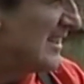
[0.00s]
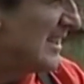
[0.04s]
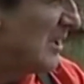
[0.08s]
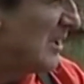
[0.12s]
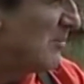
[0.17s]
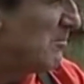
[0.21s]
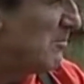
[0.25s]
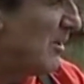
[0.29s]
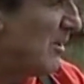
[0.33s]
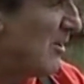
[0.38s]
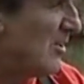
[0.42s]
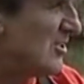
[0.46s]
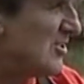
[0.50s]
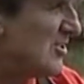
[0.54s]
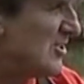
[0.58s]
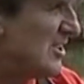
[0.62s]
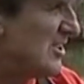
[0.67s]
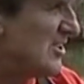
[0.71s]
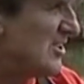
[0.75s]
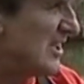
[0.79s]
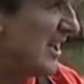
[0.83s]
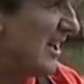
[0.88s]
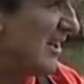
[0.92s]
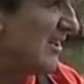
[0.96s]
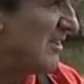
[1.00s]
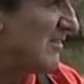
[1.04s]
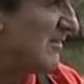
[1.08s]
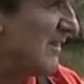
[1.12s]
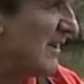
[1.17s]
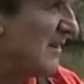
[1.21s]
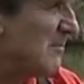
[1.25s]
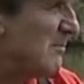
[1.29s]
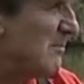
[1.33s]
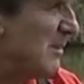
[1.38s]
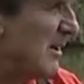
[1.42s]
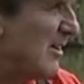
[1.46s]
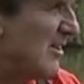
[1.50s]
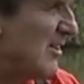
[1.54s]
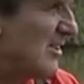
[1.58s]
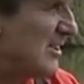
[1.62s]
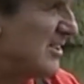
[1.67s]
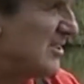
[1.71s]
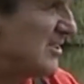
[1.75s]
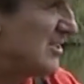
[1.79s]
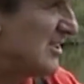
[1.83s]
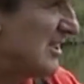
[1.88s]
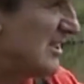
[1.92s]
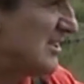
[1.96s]
Now, Pisces Caravan Park
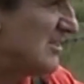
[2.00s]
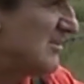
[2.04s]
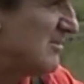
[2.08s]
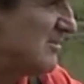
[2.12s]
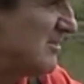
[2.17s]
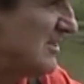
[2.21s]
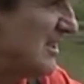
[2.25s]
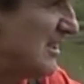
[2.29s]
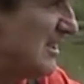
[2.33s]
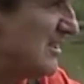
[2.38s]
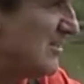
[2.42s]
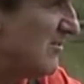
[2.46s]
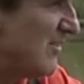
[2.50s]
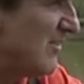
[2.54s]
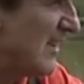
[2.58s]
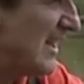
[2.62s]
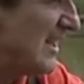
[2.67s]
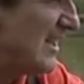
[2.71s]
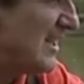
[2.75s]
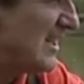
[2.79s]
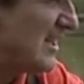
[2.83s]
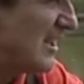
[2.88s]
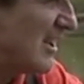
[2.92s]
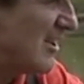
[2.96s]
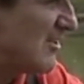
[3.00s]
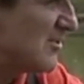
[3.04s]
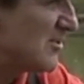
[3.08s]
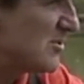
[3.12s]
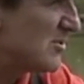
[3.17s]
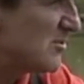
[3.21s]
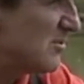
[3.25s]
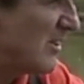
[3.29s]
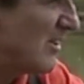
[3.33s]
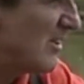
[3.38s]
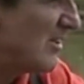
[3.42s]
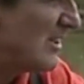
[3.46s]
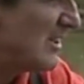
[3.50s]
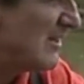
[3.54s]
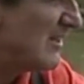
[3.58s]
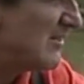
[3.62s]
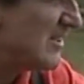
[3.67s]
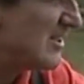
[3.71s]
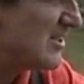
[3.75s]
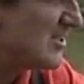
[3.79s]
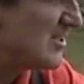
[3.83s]
is fairly close to where I live.